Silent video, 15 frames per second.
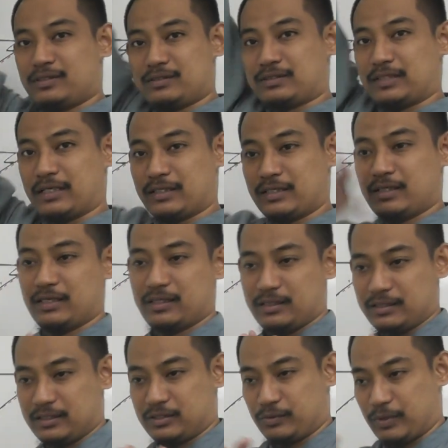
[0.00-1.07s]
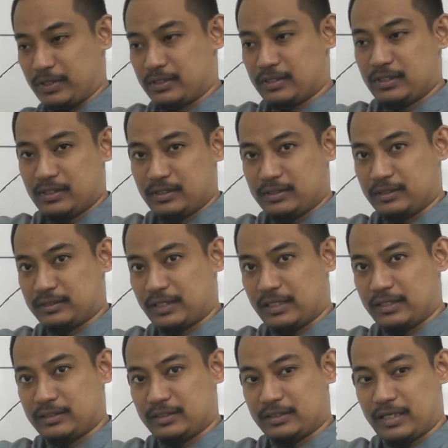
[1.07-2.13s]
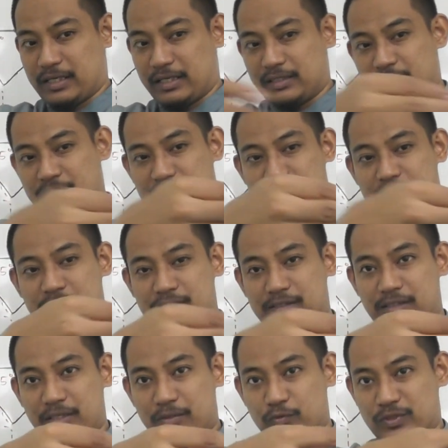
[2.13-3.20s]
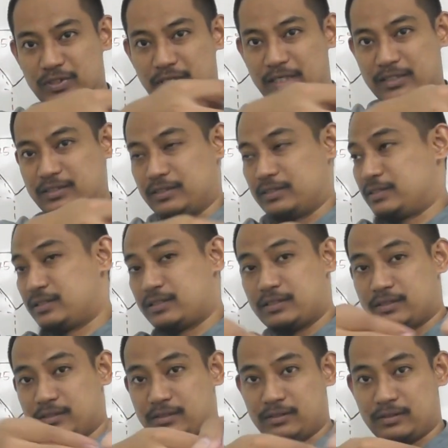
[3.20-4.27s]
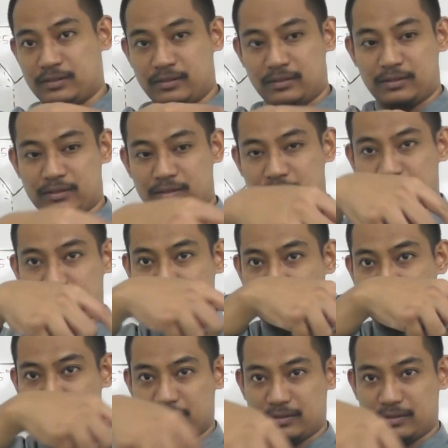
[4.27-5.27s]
z, this one, the right angle is here, right? With the axis here.